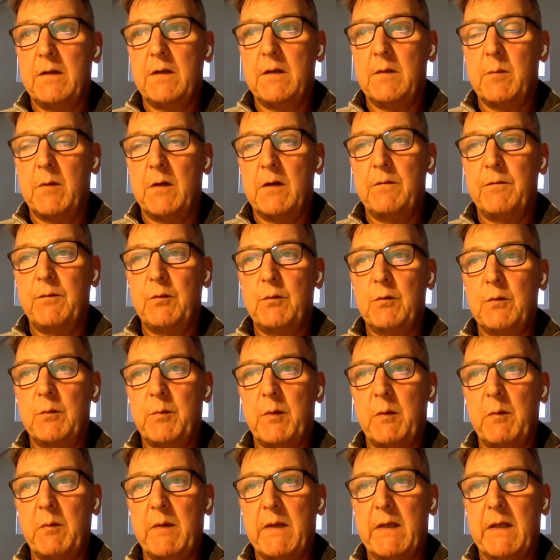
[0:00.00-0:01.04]
I think my view will
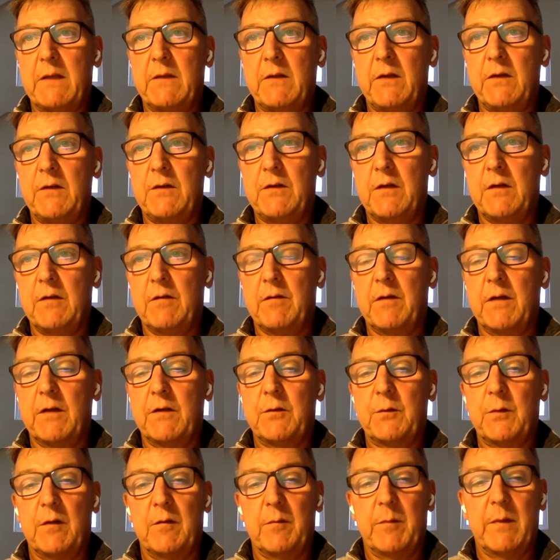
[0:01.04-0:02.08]
probably get tested over the
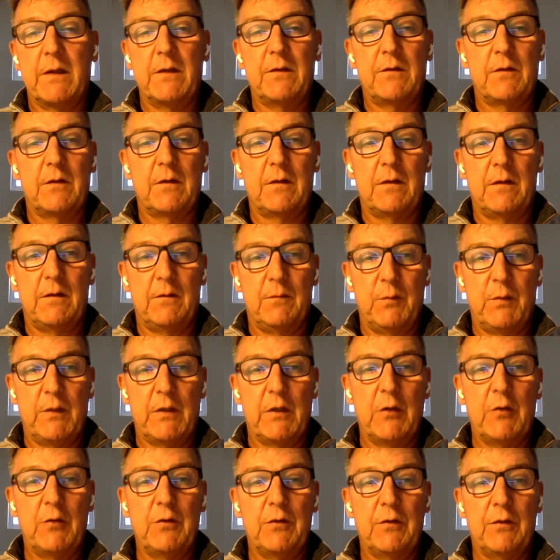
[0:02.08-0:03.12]
next twelve months. If we
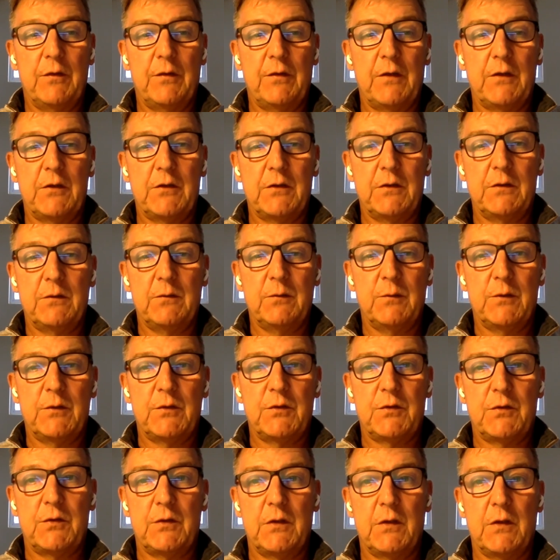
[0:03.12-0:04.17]
go into recession,
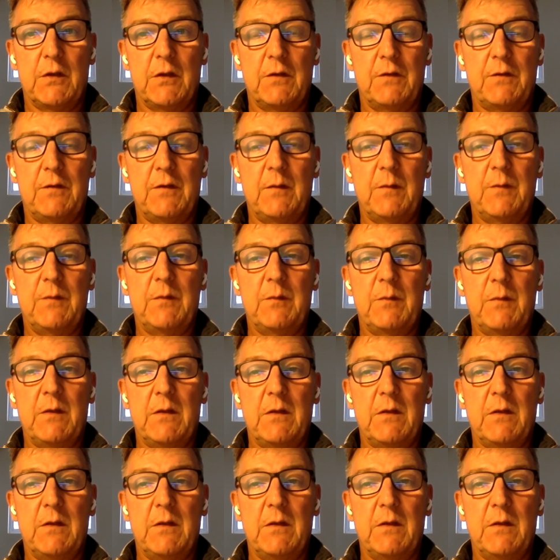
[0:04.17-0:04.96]
which seems to